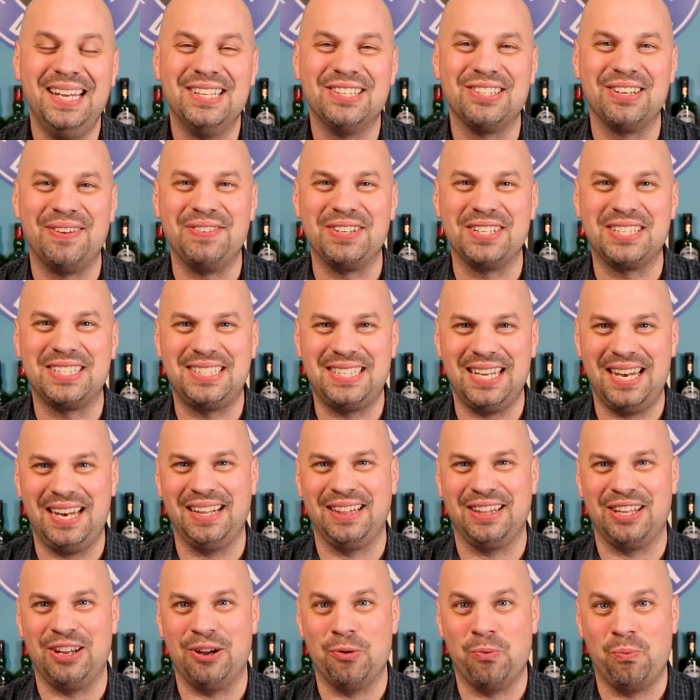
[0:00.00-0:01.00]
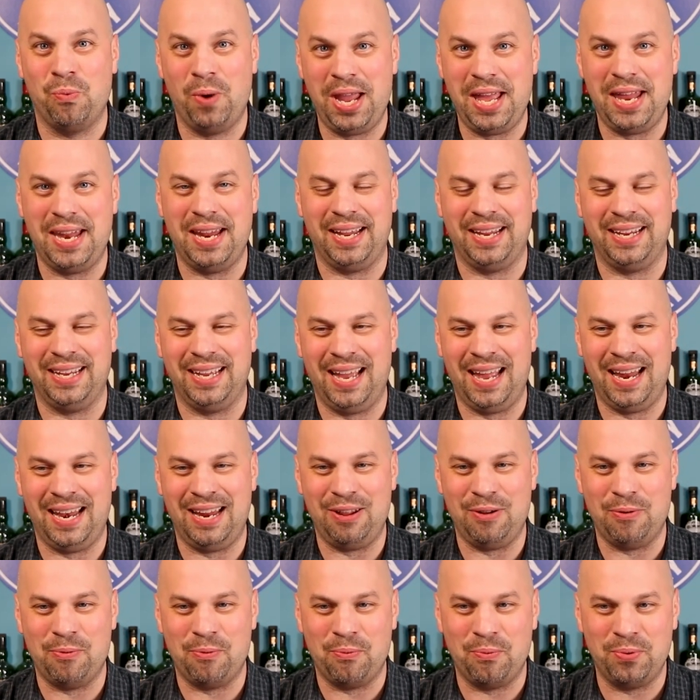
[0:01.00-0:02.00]
So I'm just sitting there waiting, and
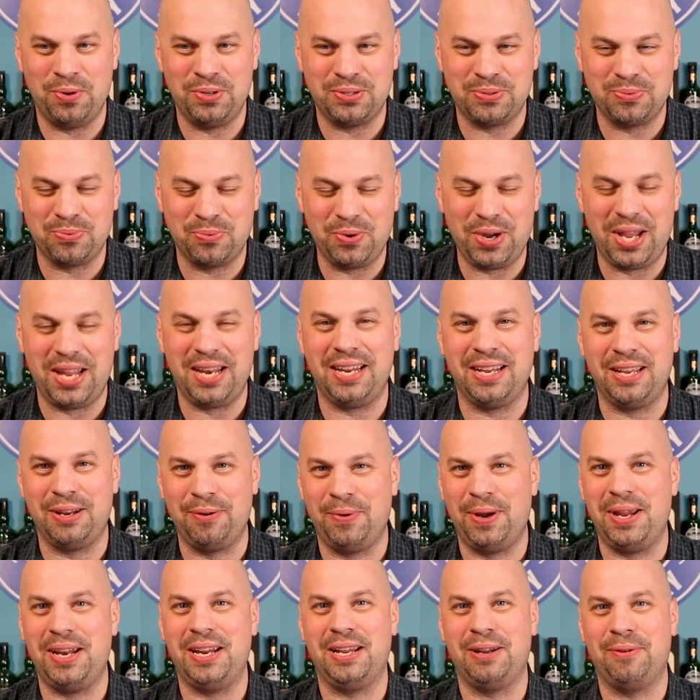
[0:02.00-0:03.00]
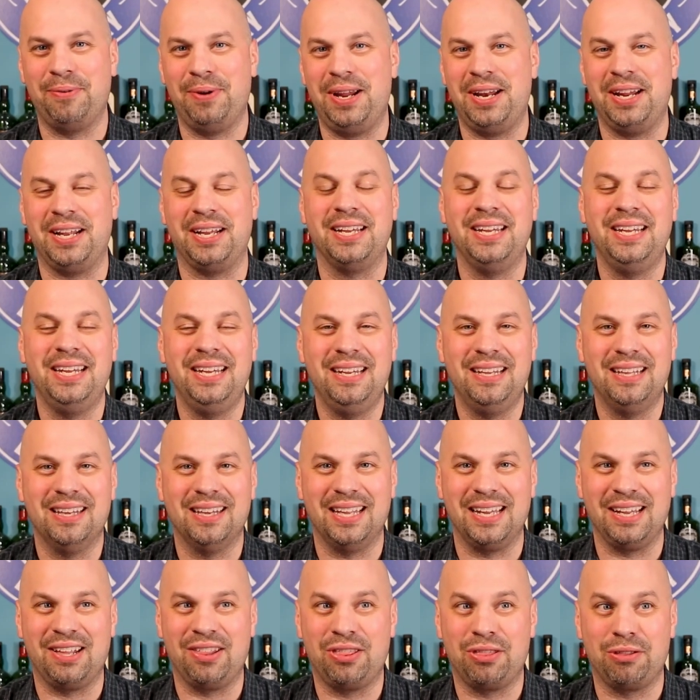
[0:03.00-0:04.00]
it was waiting and waiting and waiting
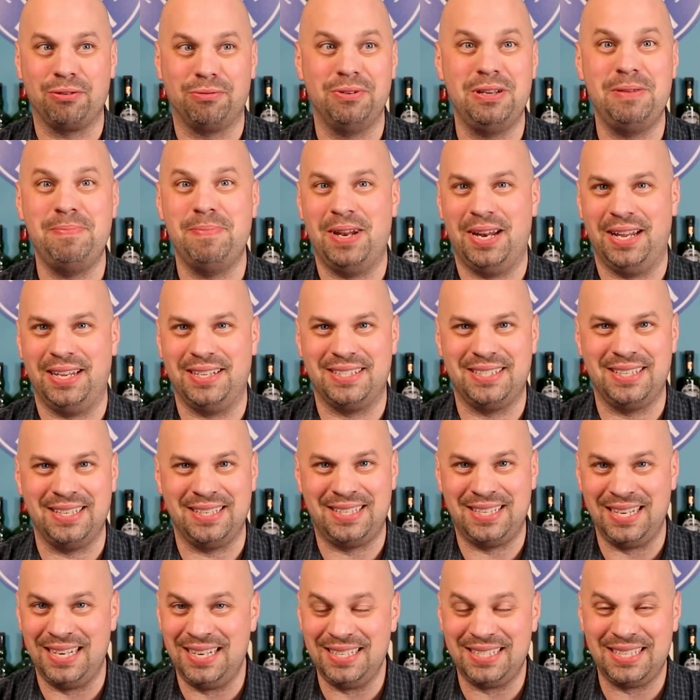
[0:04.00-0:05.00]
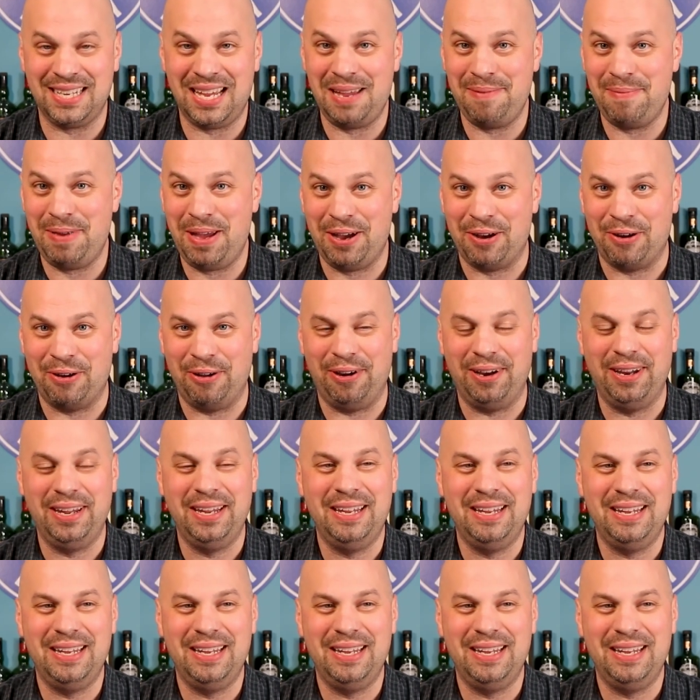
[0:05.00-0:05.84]
like three minutes. It didn't time out.